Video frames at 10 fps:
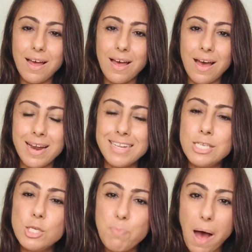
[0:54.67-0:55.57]
an
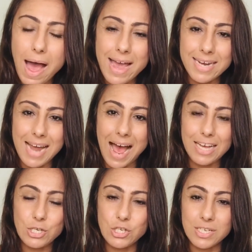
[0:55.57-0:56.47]
inspired
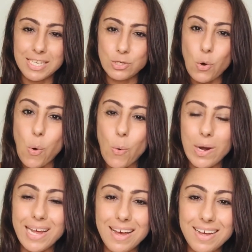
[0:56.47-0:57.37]
action is
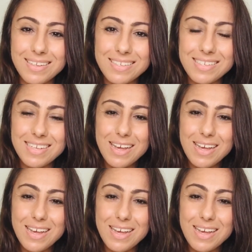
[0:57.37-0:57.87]
calling us